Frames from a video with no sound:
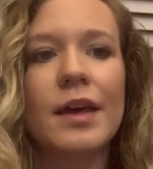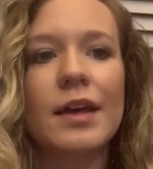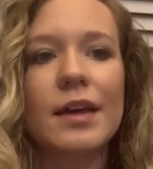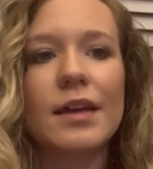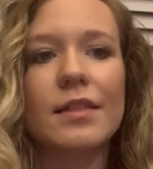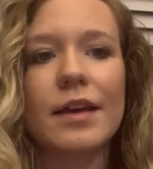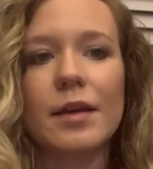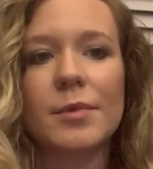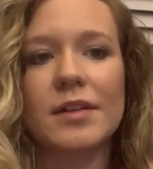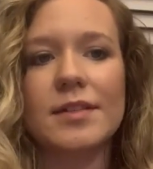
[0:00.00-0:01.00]
In the
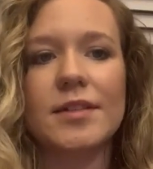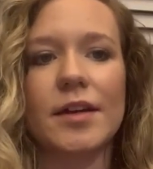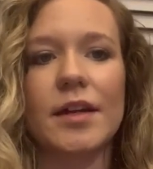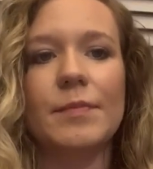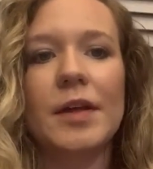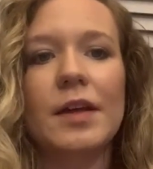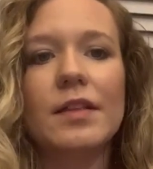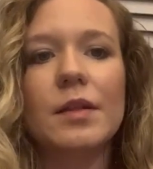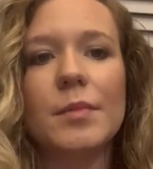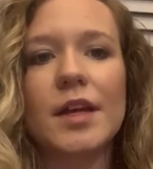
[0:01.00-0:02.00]
ambulance study,
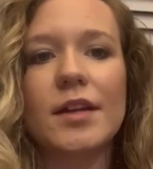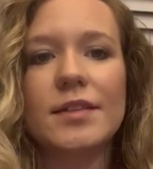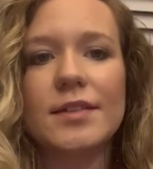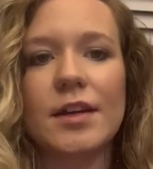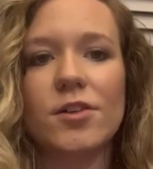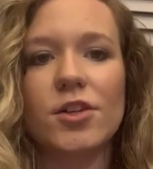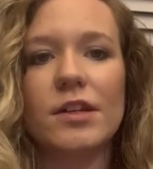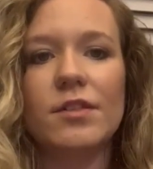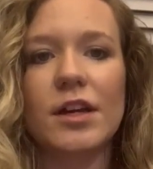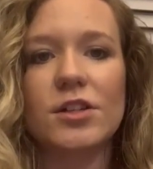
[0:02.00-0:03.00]
the mean and standard
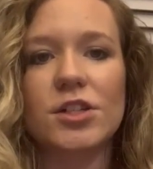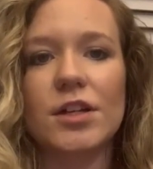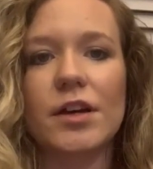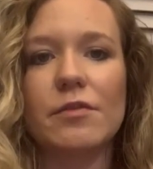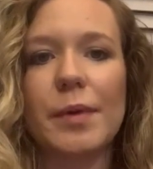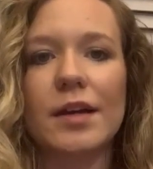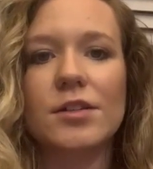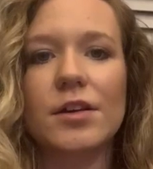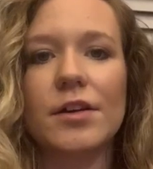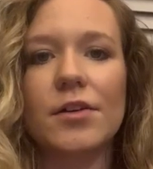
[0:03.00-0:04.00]
deviation of
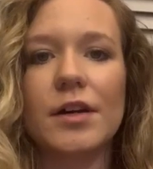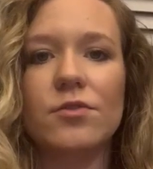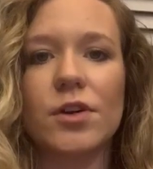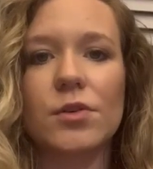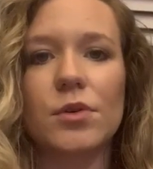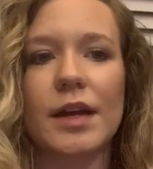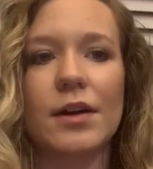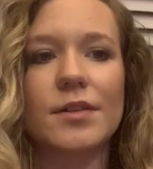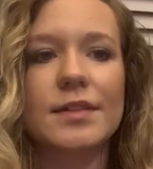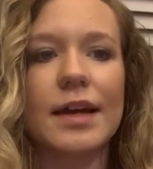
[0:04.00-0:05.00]
bacterial and fungal
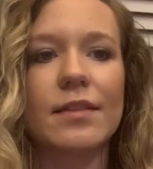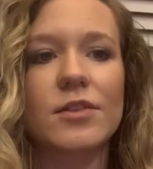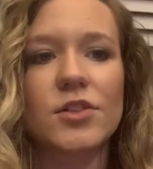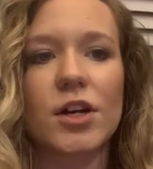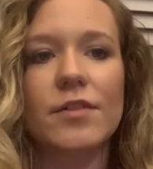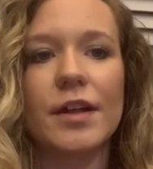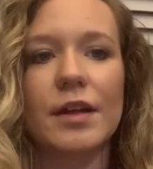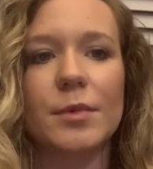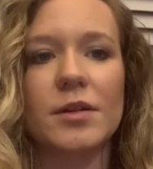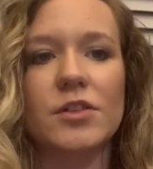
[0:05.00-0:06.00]
counts at the start of the
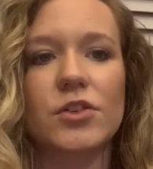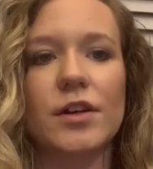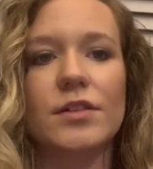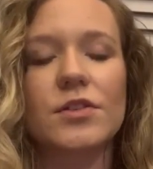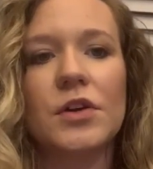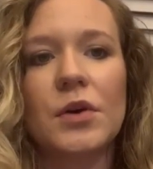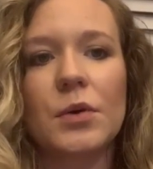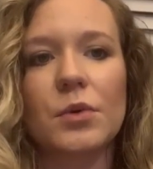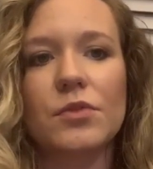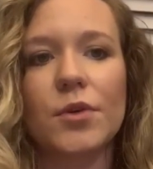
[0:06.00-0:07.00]
ambulance runs
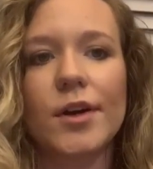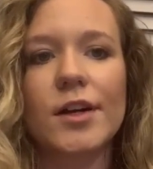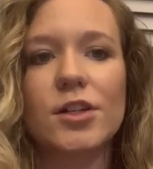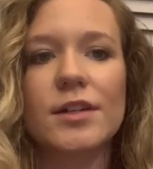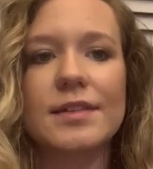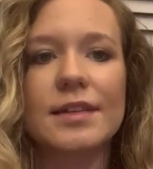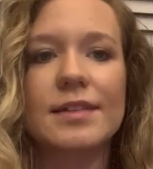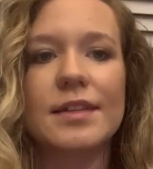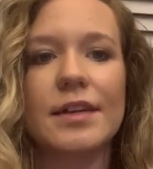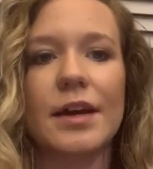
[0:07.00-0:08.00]
were
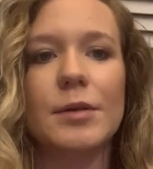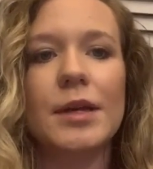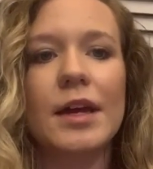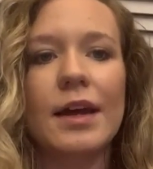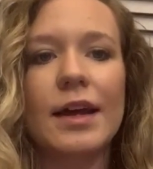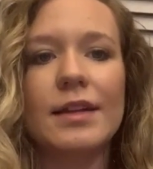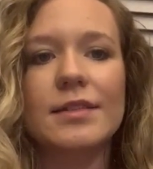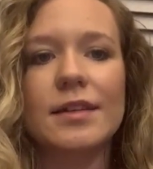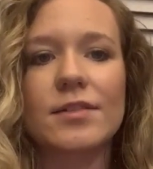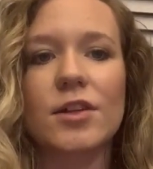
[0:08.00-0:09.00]
468 and
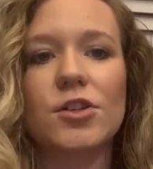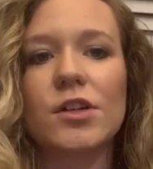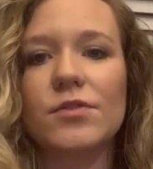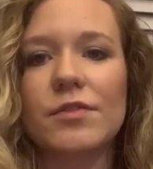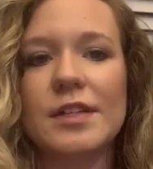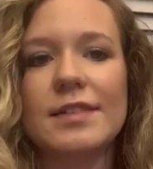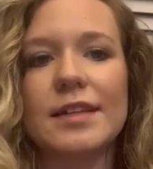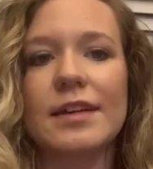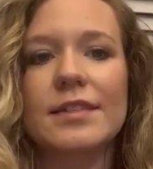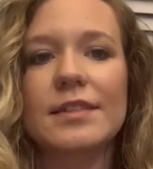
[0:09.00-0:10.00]

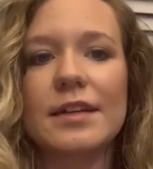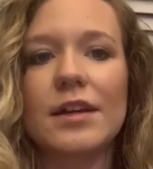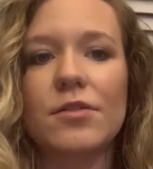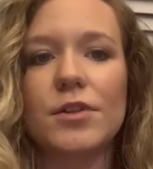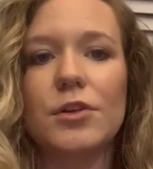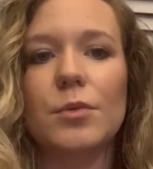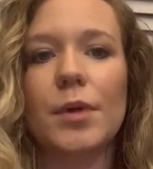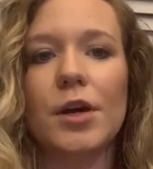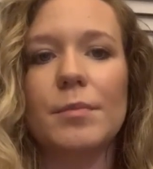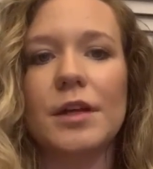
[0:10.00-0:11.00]
656 CFU
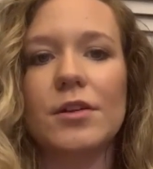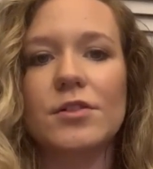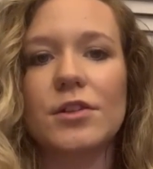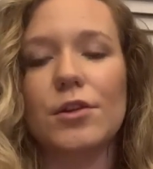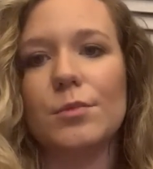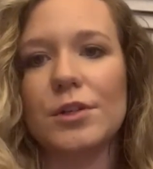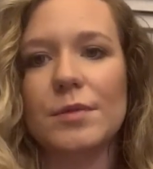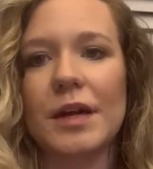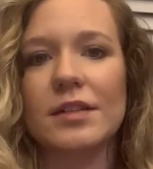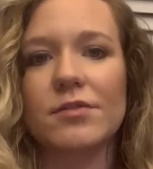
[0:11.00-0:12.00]
per meters cubed
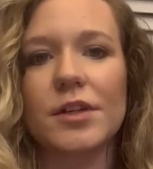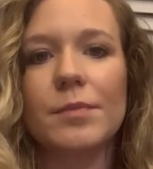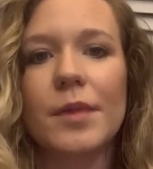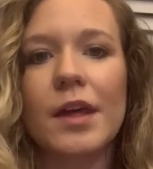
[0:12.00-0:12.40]
respectively.